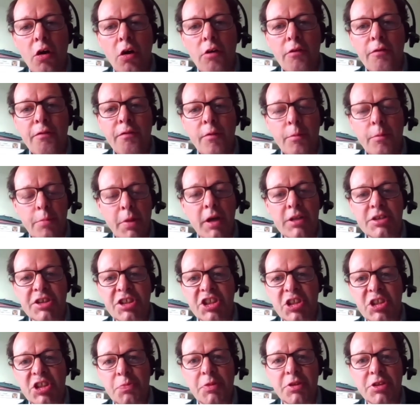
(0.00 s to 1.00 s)
of
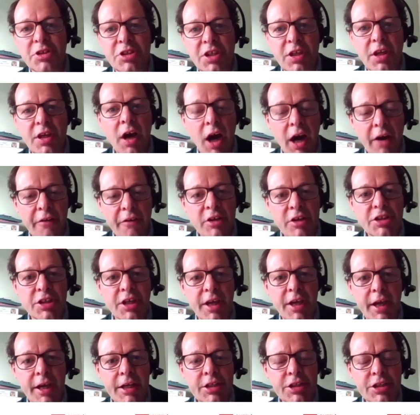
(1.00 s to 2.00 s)
participants in higher
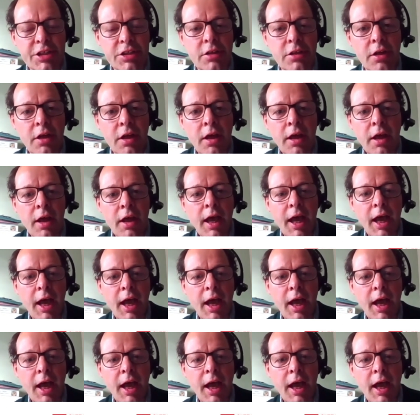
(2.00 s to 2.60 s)
education.